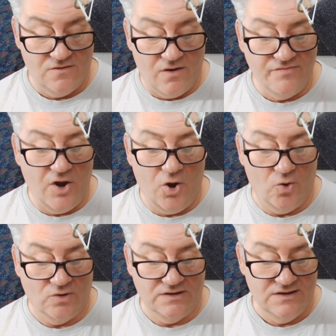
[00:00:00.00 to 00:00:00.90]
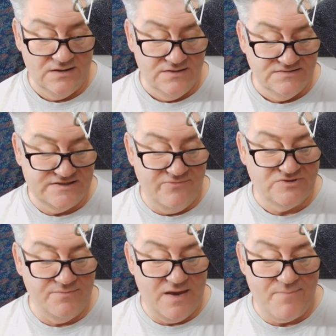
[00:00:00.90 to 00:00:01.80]
on the whole, seemed
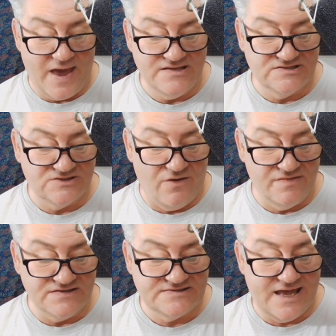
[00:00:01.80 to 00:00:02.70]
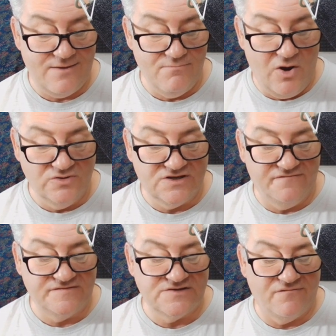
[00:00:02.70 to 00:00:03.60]
to be based on the same
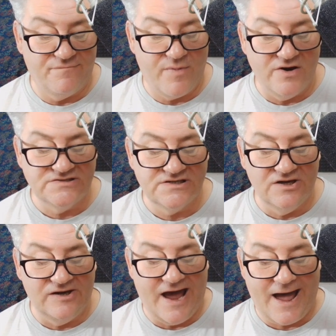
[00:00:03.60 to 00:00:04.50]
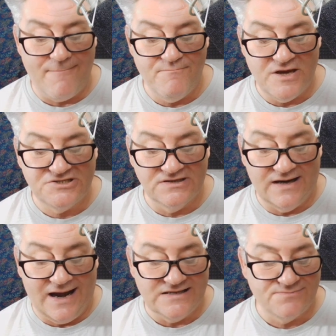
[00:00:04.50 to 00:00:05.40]
motives of personal ambition
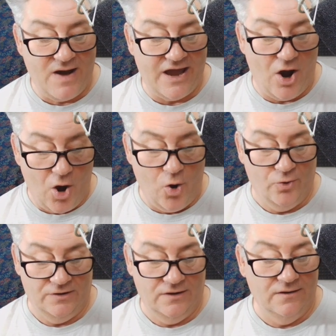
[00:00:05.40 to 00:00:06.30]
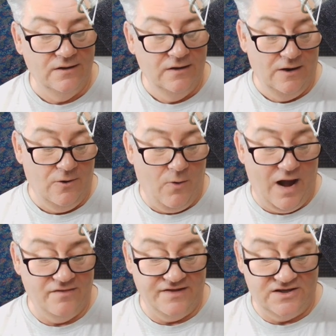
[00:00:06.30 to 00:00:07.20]
as my own,
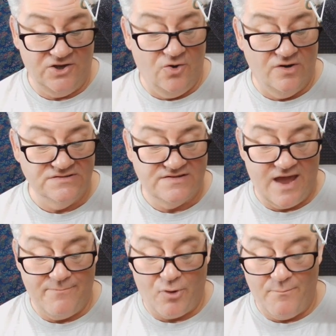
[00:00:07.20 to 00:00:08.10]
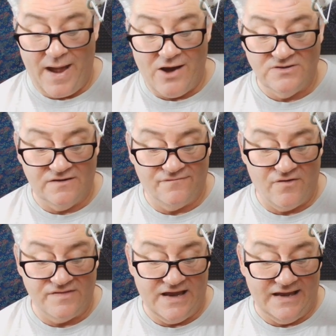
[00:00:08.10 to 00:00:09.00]
while the cures they propounded
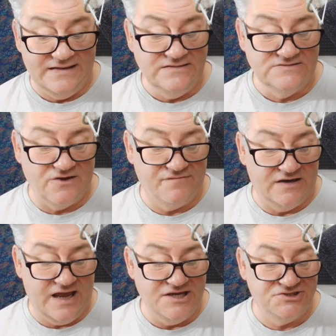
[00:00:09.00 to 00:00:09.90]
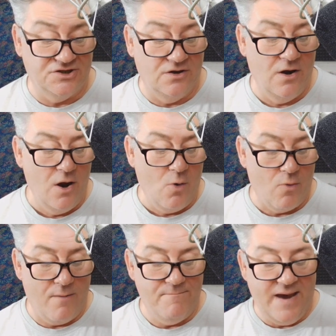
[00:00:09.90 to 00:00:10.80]
for the ills of the nation
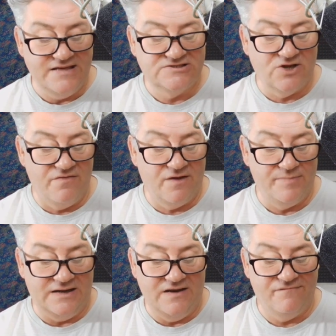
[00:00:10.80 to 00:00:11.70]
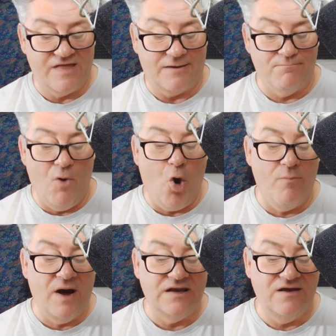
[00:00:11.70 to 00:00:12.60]
were based on the belief that
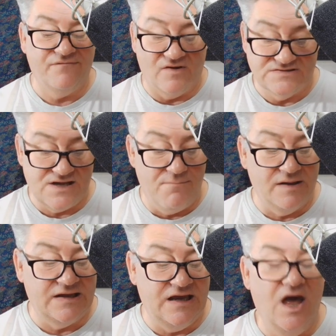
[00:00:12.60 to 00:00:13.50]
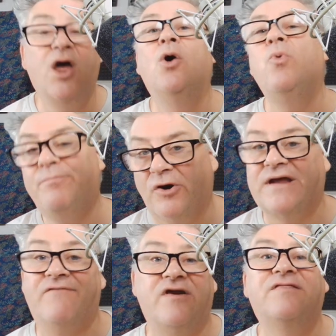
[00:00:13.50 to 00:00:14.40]
more money for somebody would put
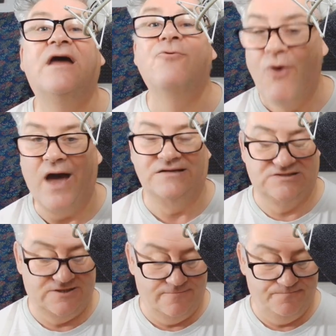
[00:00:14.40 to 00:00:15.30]
everything right.